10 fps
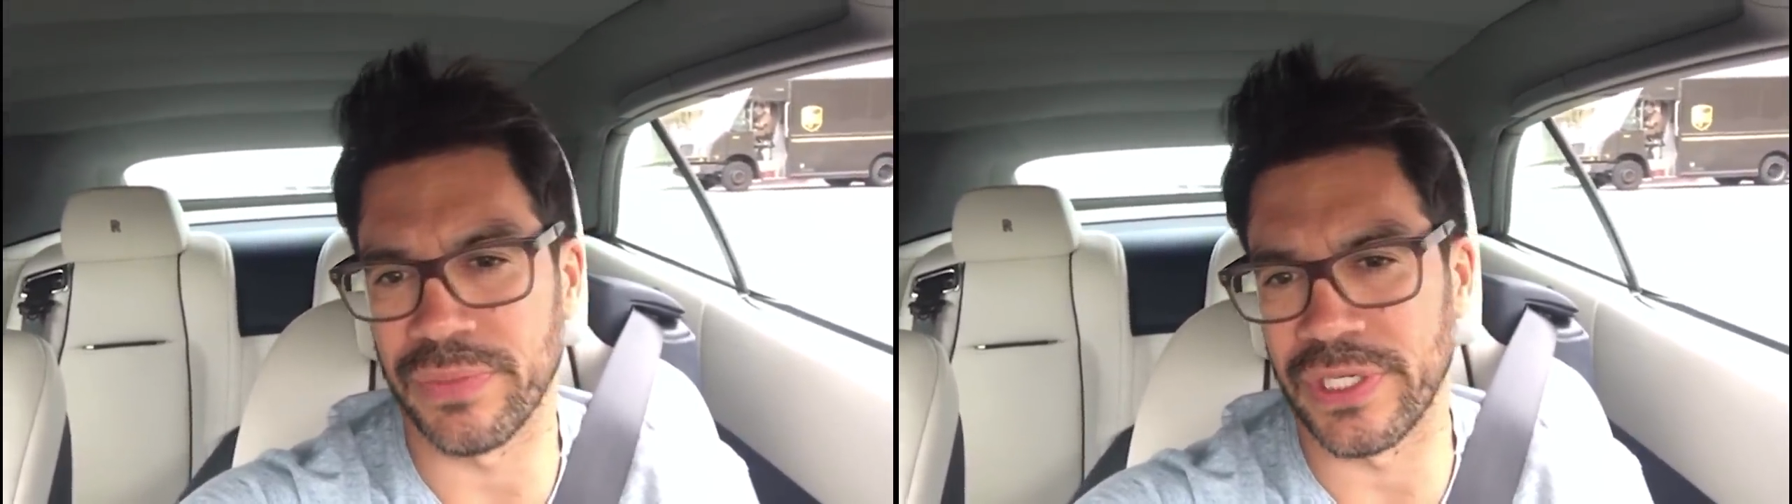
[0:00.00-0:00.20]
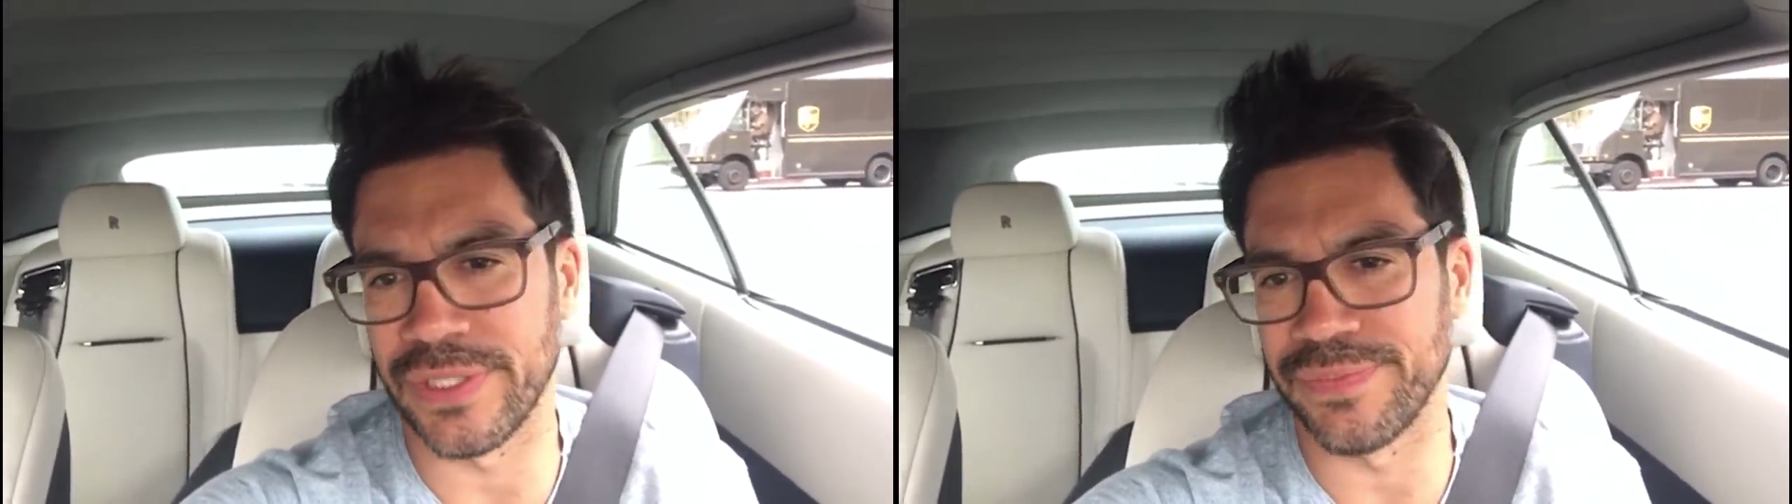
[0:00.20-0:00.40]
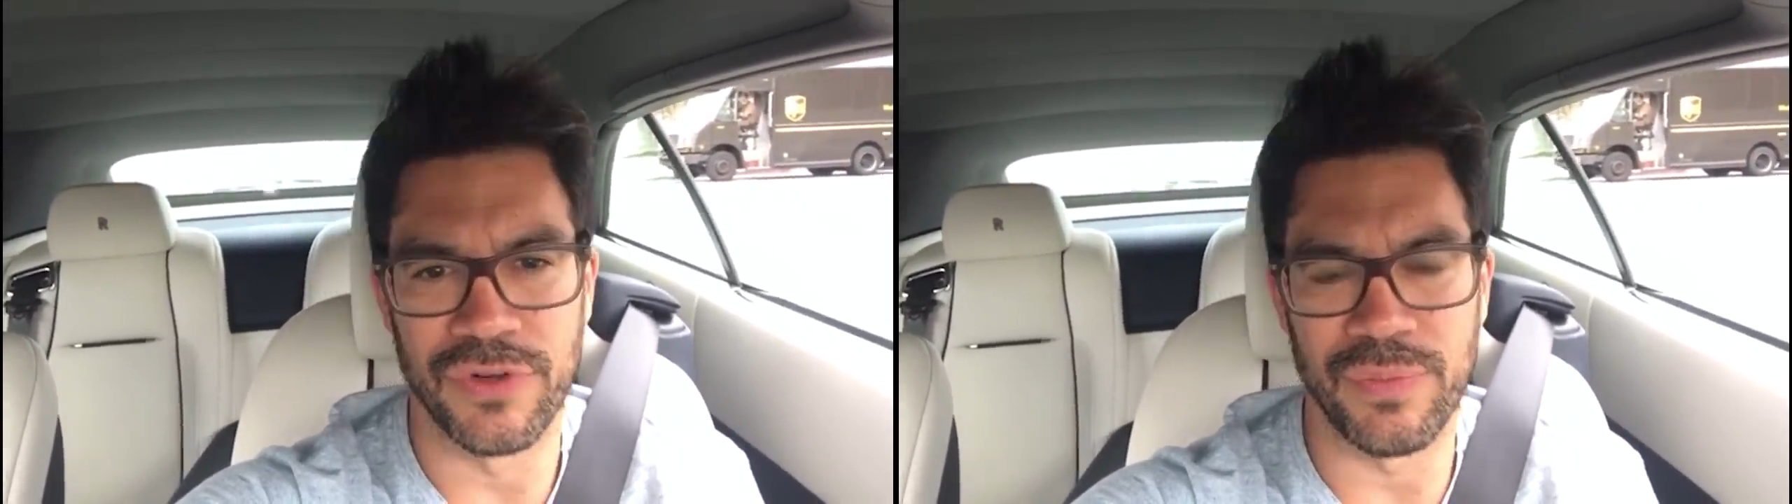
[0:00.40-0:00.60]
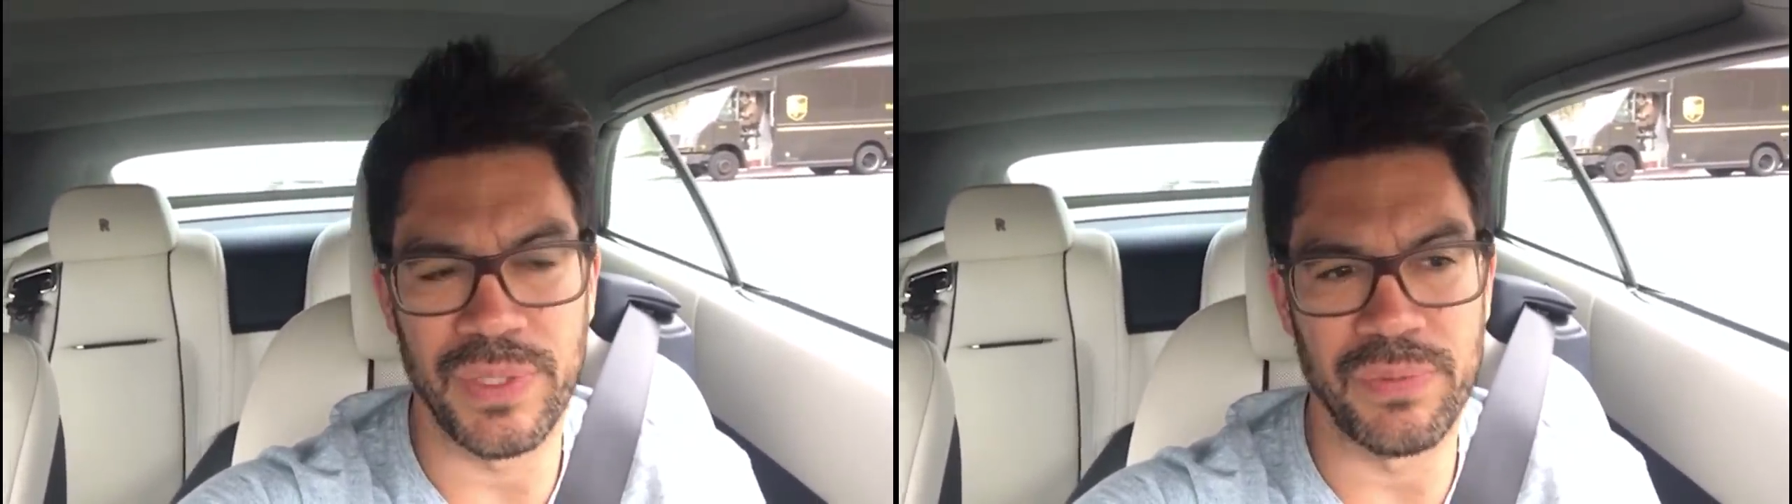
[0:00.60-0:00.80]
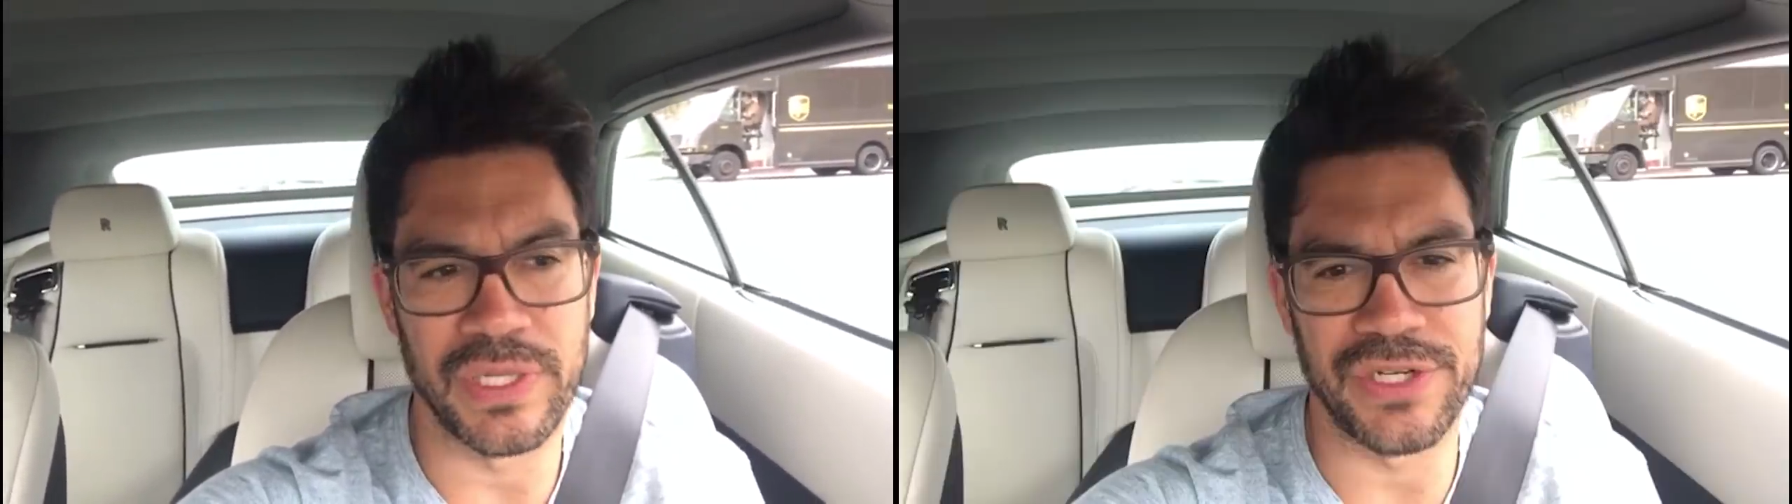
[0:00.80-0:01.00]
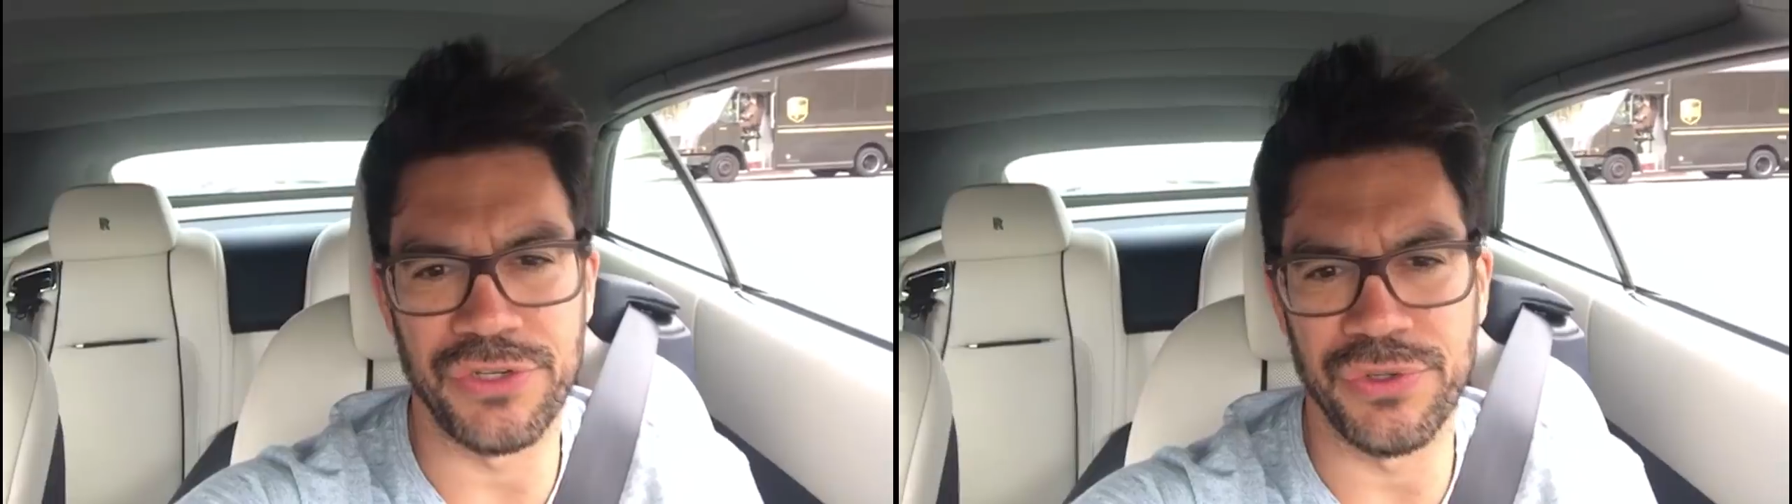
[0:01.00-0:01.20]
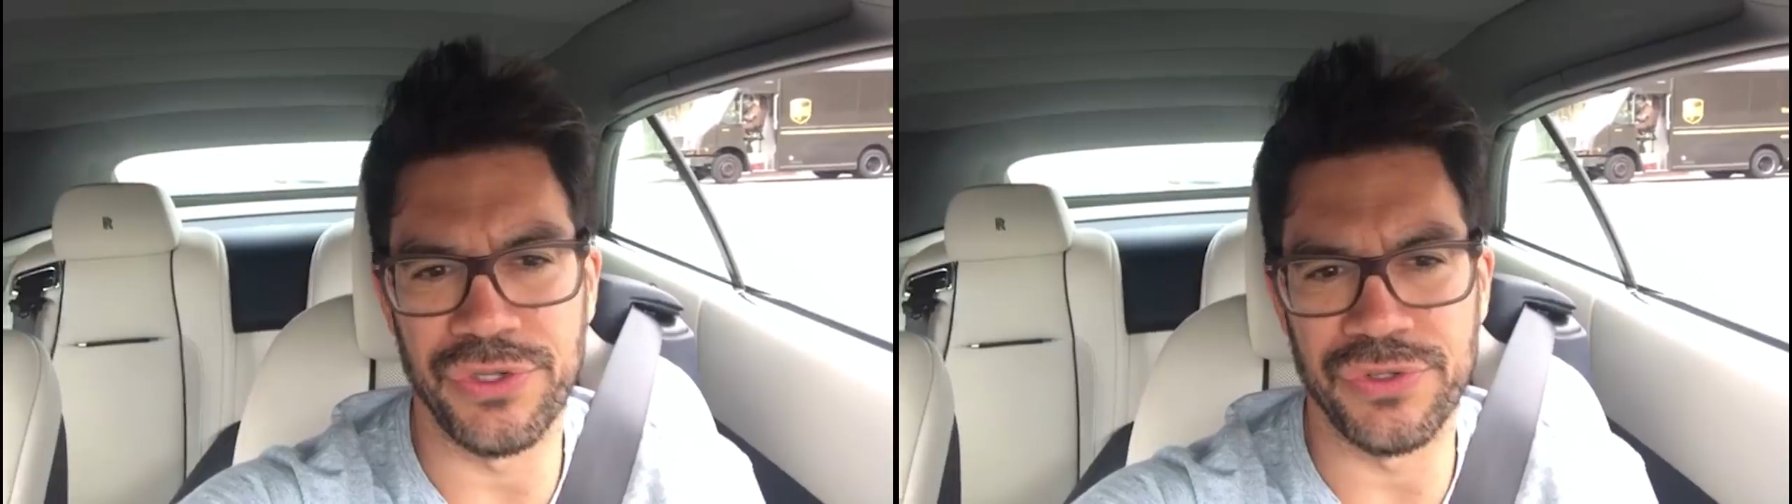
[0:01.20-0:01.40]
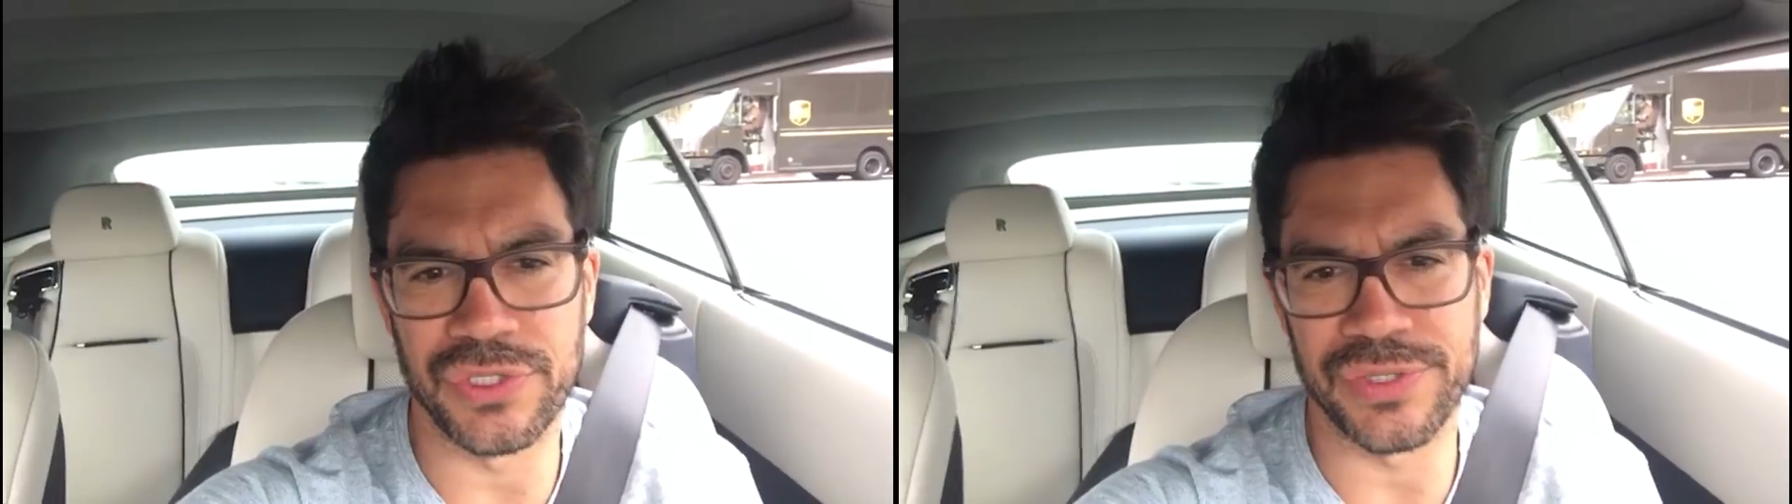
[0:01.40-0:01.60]
but for the people that do
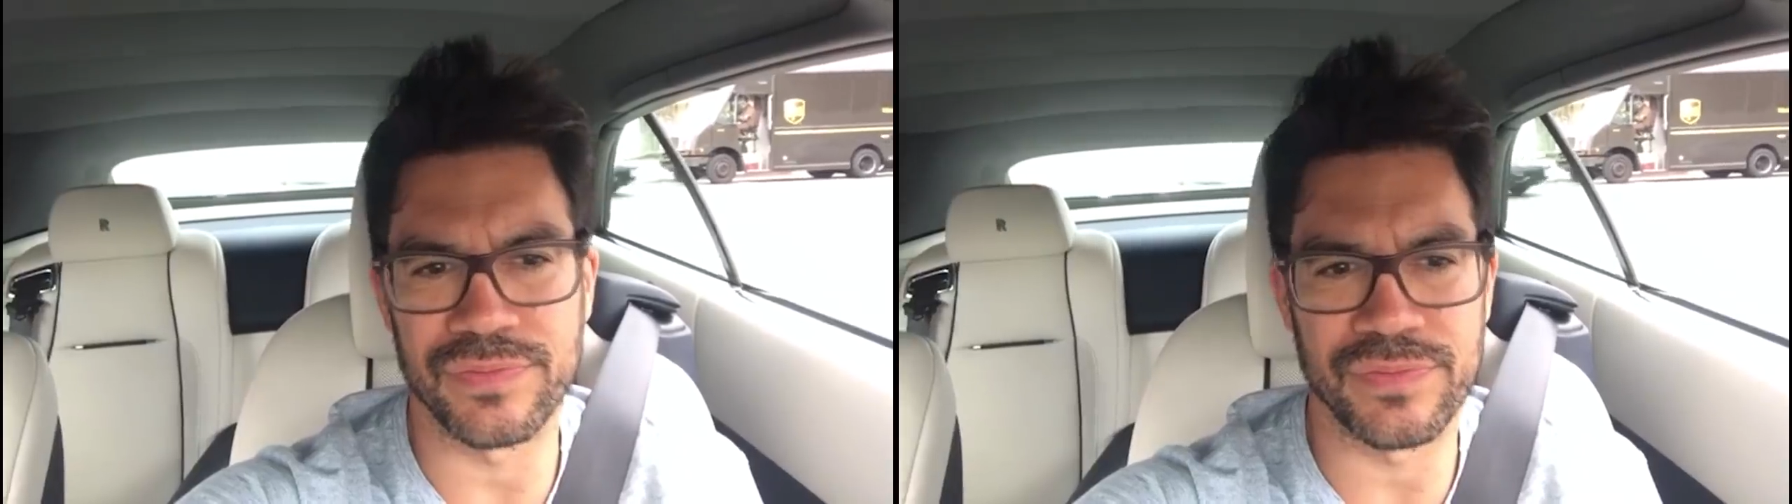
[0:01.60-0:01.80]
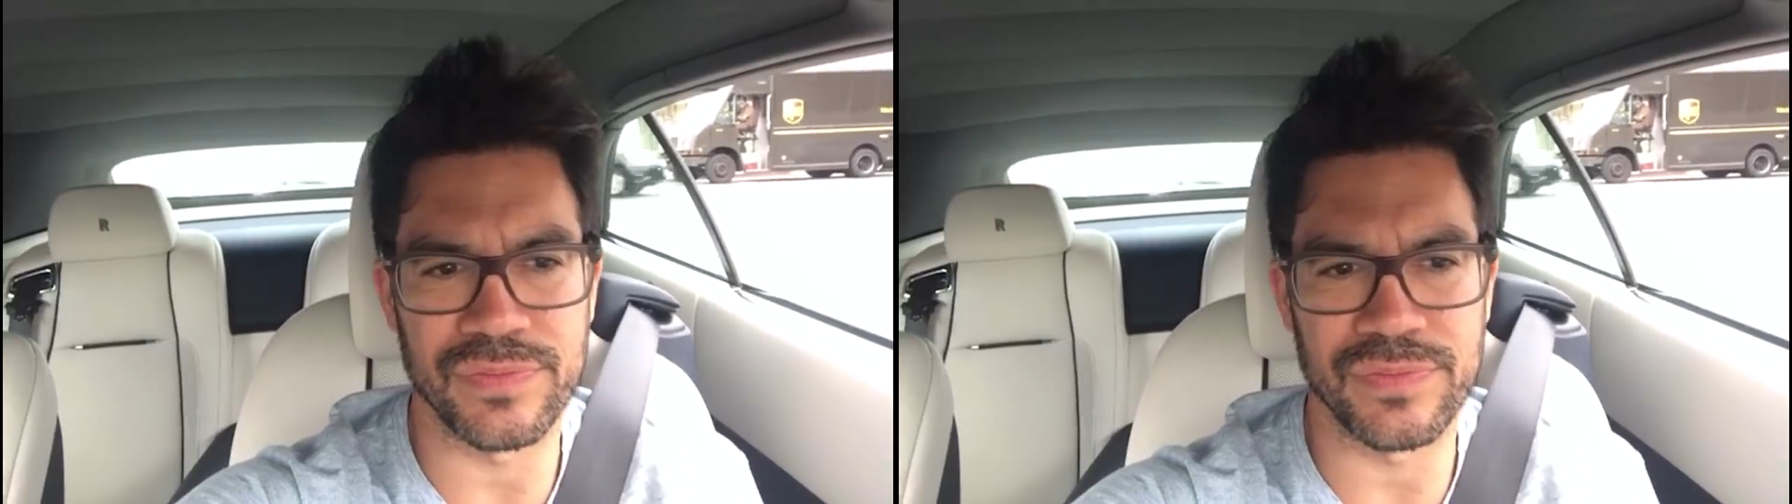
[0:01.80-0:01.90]
use it,